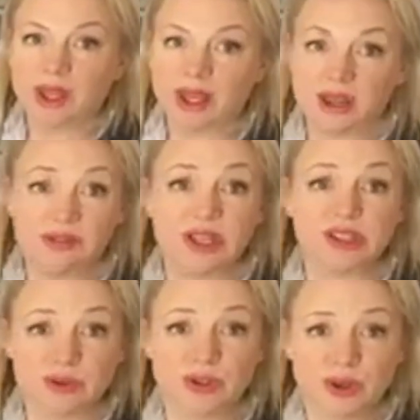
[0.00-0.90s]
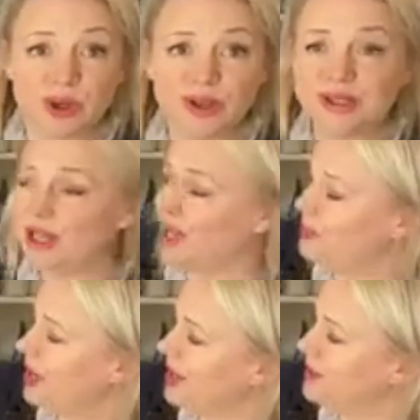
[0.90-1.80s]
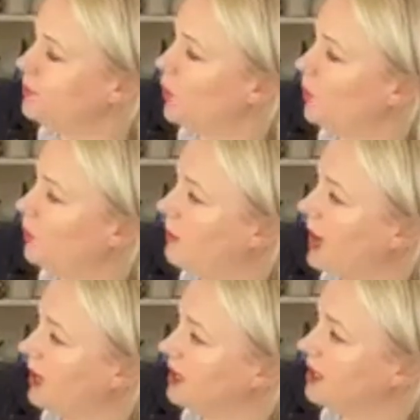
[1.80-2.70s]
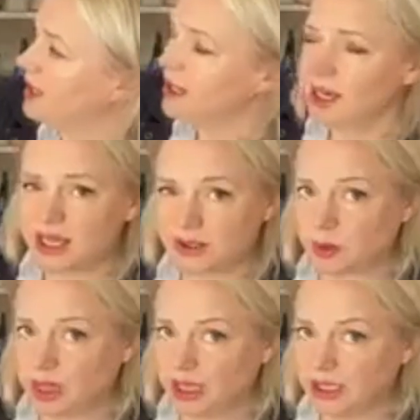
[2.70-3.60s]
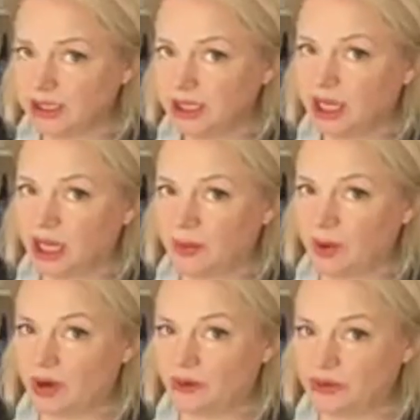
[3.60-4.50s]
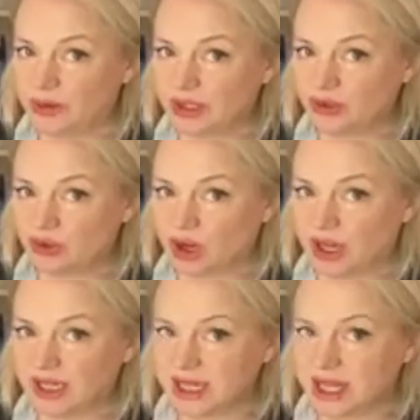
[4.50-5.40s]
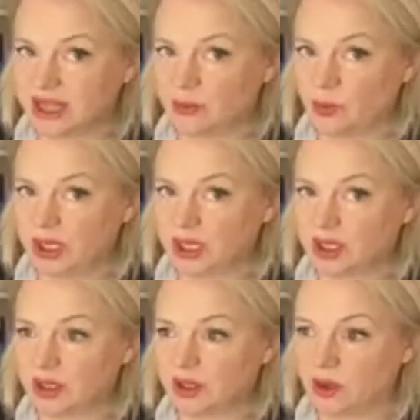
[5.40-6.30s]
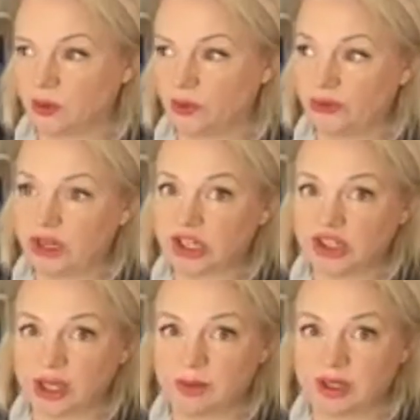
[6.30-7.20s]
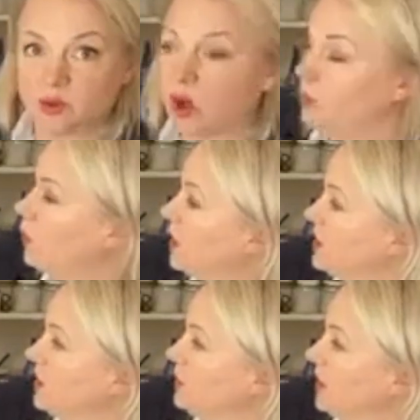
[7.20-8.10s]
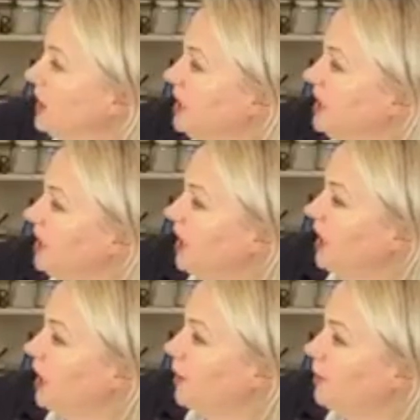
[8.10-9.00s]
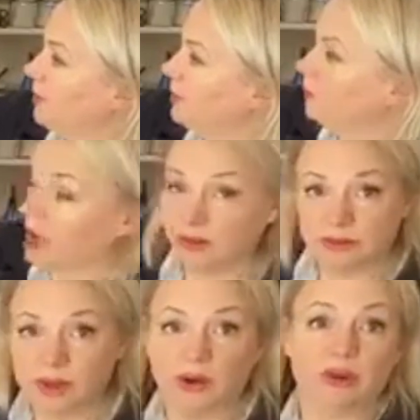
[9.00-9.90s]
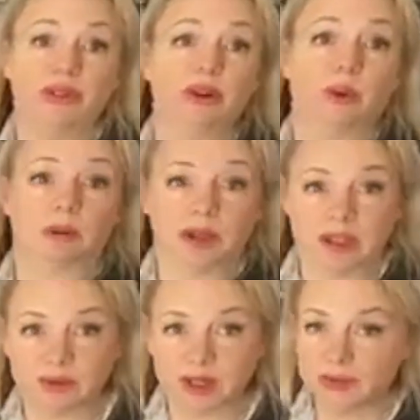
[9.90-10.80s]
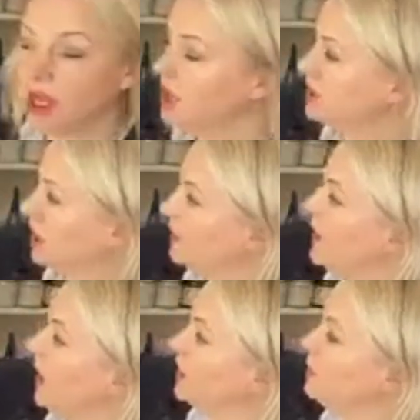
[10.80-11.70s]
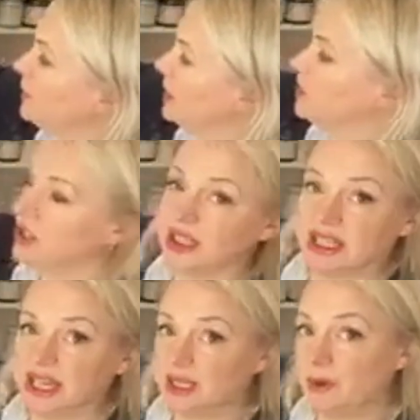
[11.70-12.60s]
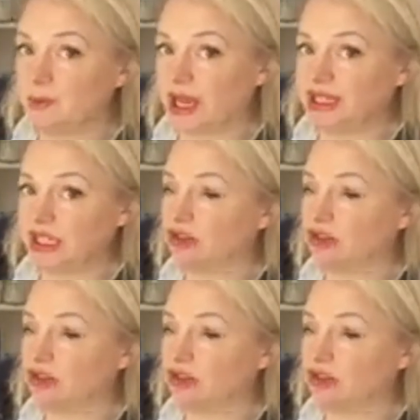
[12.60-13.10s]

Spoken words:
if it suits you guys, is pop back next week after it's dried, and then we can finish it, because what I want to do with it, well, I'm not sure what I'm going to do with it. So at the moment, as you can see, it's been painted